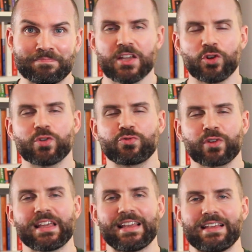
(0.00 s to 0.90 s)
You know, it's
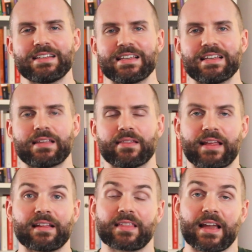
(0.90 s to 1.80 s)
really easy to
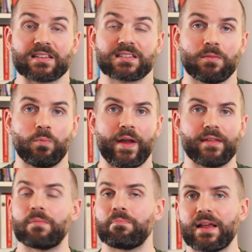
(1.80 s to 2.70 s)
think that in some way
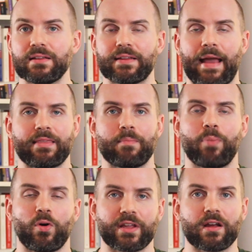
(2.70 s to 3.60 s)
the mind and the
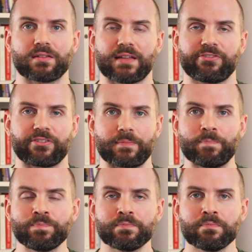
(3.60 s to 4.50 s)
body are different.
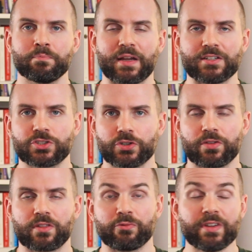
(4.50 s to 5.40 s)
But in
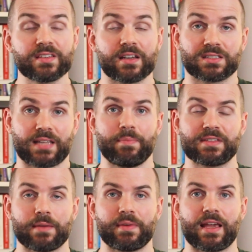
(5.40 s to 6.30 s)
truth, the research time and
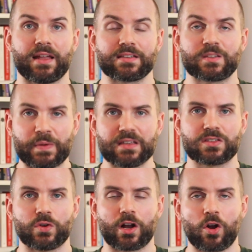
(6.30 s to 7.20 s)
time again speaks
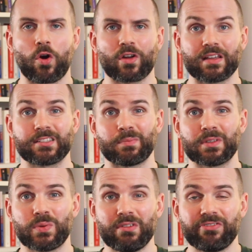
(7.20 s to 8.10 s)
to a correlation
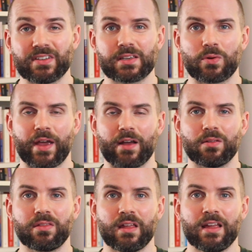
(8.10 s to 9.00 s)
between physical
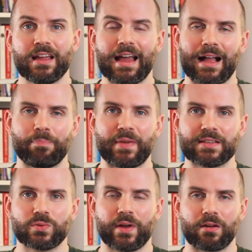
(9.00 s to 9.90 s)
health and
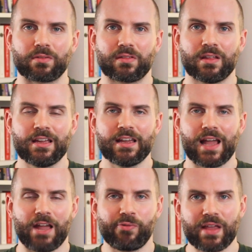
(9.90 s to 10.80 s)
mental health.
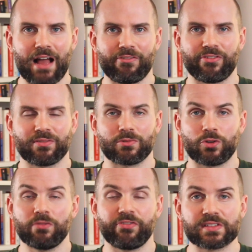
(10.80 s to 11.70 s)
If we have
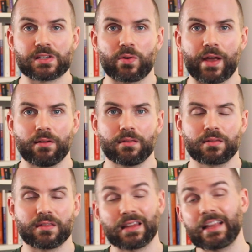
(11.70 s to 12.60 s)
good physical health,
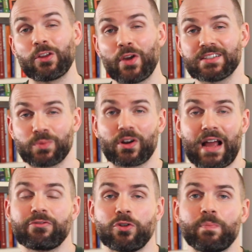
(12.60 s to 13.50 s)
the likelihood is we're going to
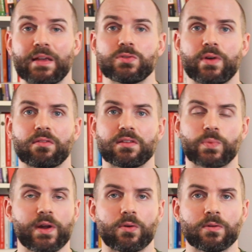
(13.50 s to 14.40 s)
have good mental health as
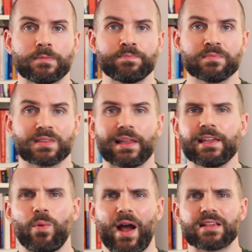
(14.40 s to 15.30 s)
well.
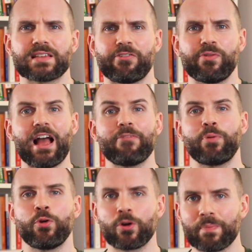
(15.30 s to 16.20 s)
Likewise, if we have
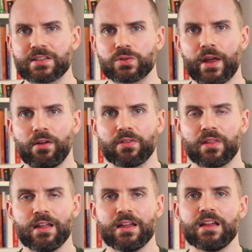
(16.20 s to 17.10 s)
poor mental health,
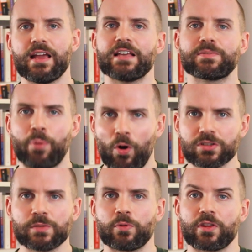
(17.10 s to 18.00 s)
it's
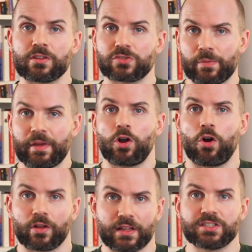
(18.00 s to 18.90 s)
possible that there's going to be a
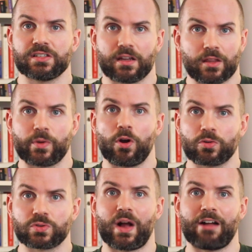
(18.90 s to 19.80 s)
correlation there that we
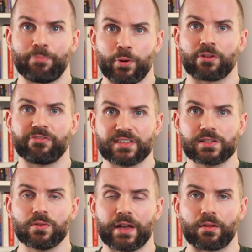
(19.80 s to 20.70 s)
also have poor
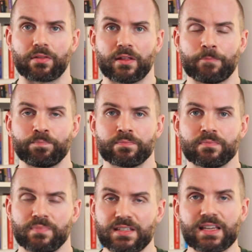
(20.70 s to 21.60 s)
physical health.
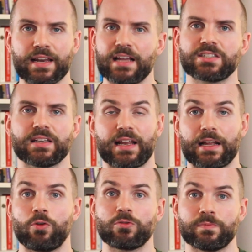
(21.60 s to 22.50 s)
This connection kind
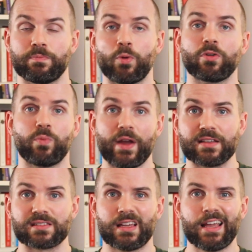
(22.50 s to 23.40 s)
of goes both
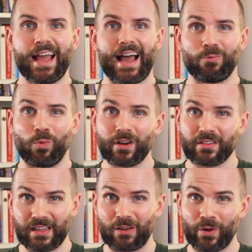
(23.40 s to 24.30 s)
ways, and one
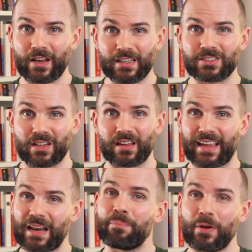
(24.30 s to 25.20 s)
in each other
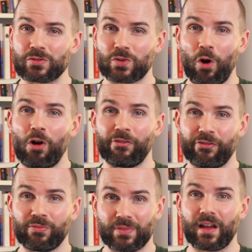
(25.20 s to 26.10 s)
kind of bounce
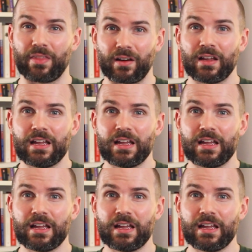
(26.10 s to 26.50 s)
off the other.